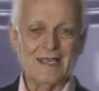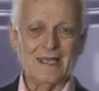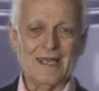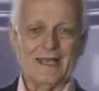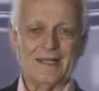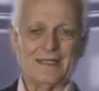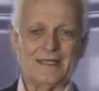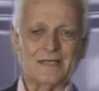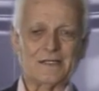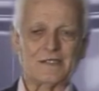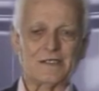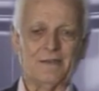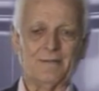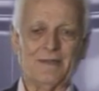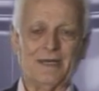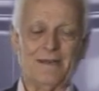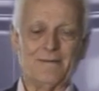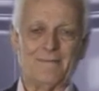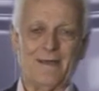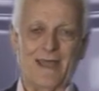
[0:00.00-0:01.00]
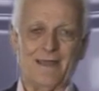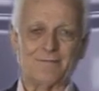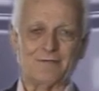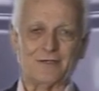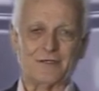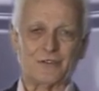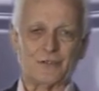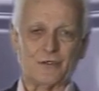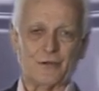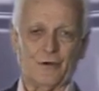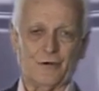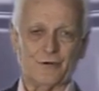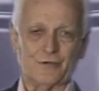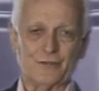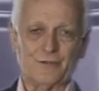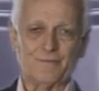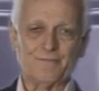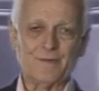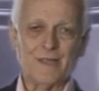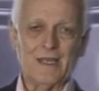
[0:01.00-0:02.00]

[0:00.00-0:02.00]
at Gethsemane Baptist Church,